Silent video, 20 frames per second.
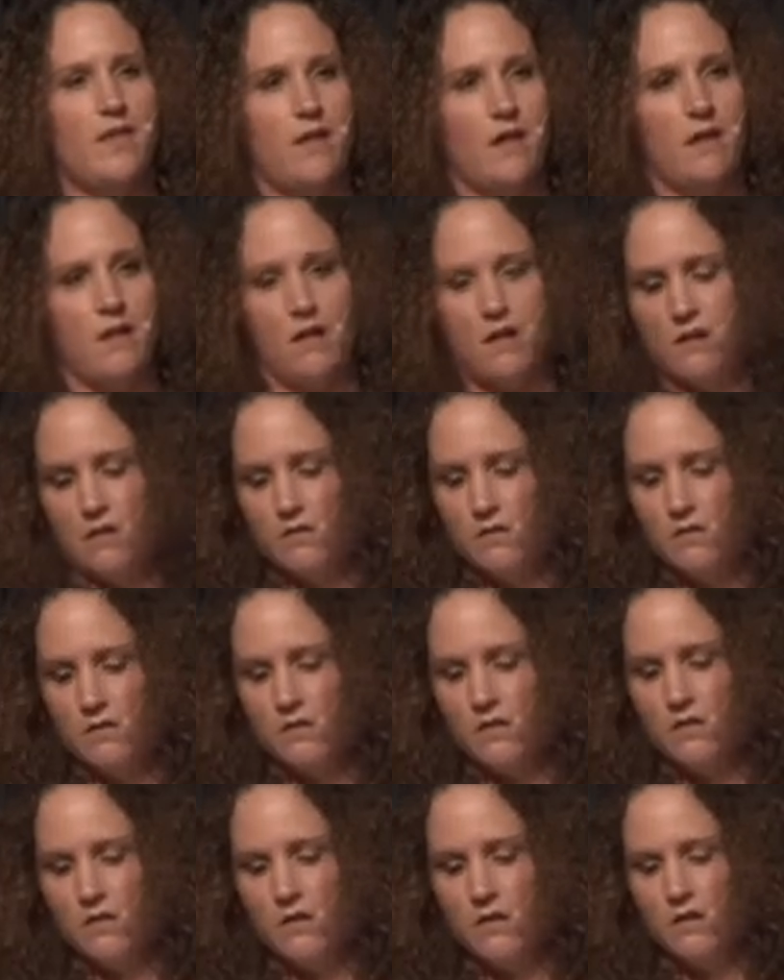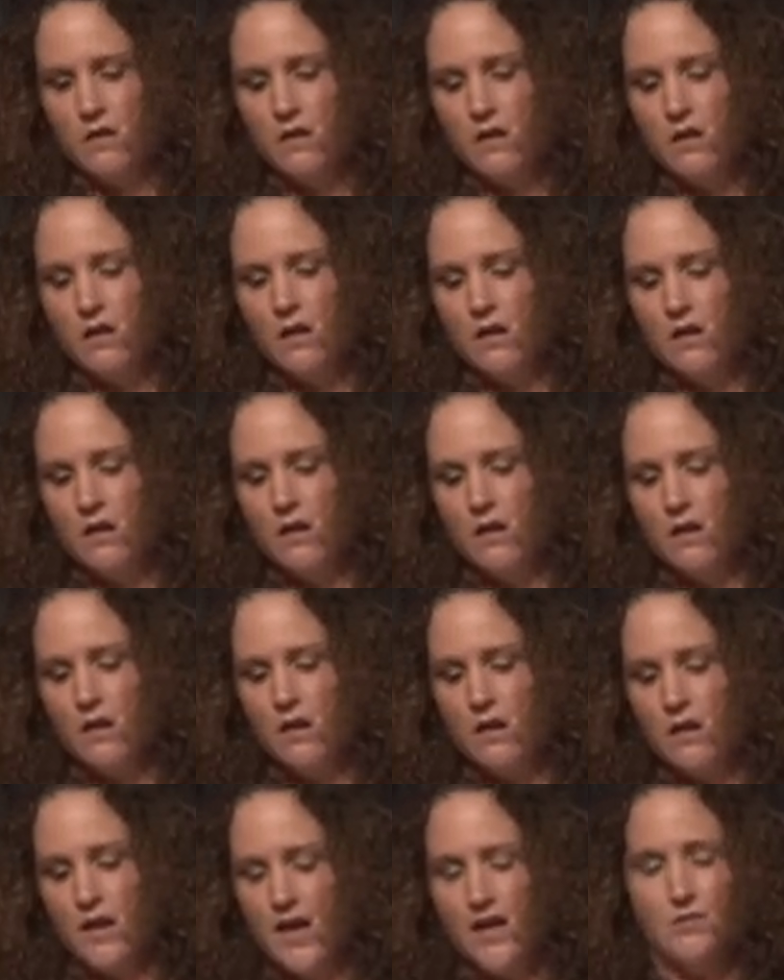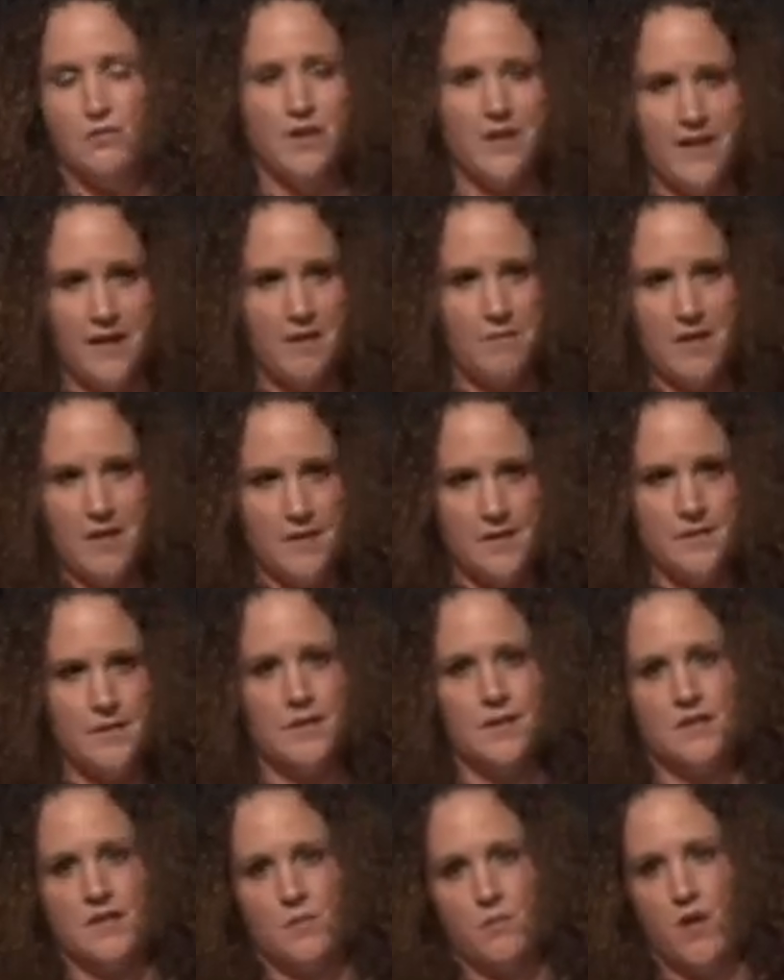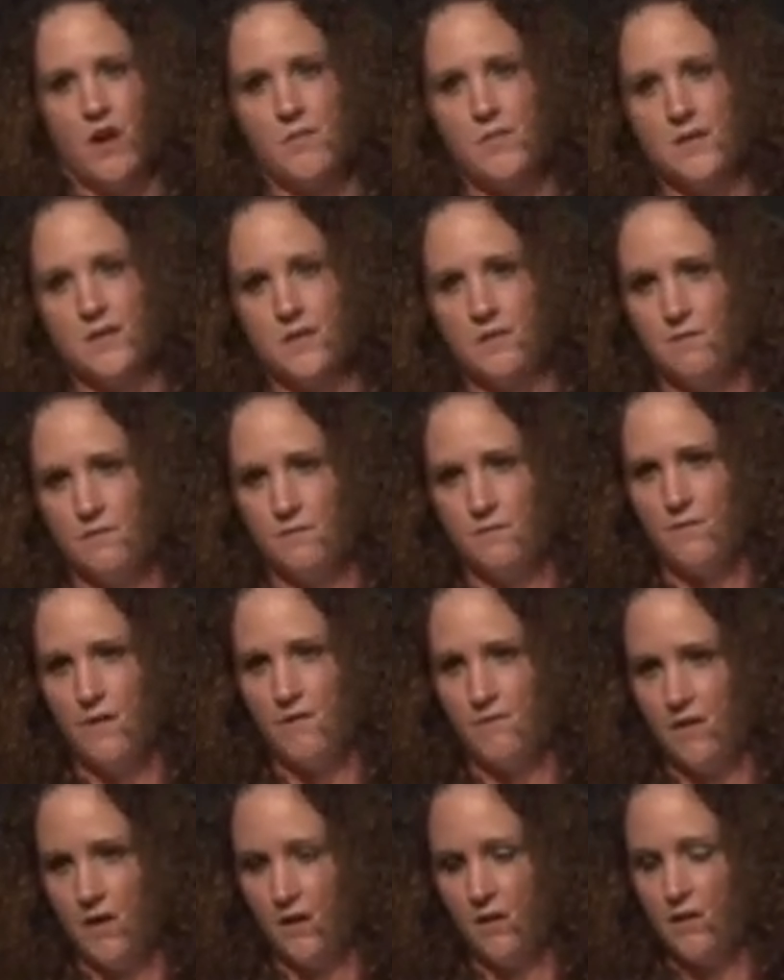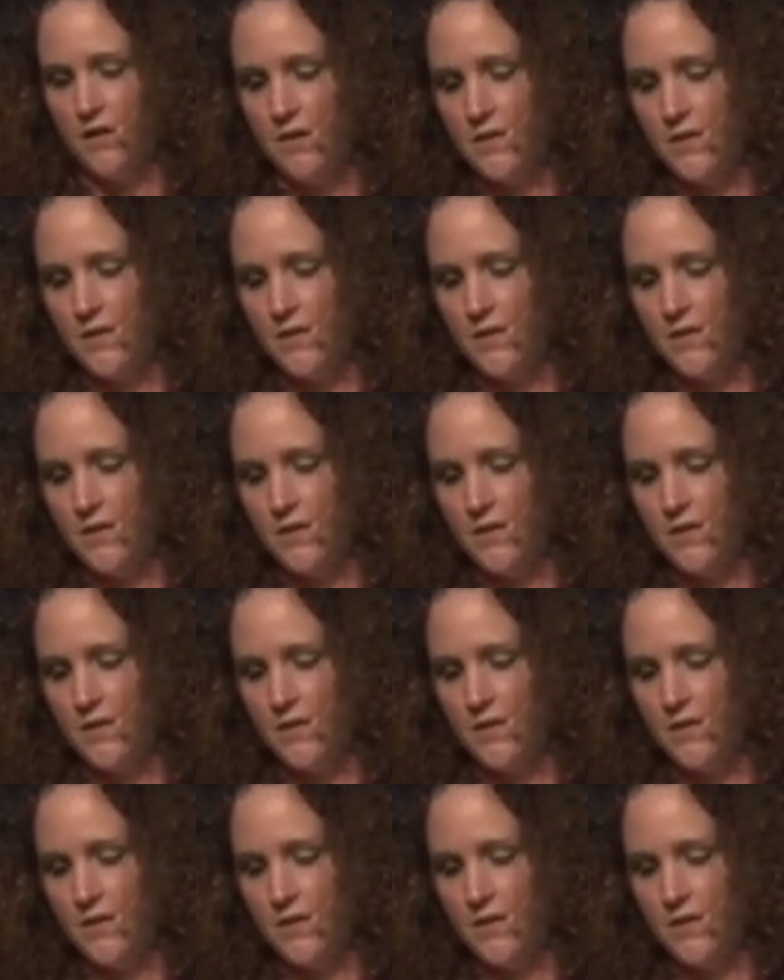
the way they are. And really, this is the premise of an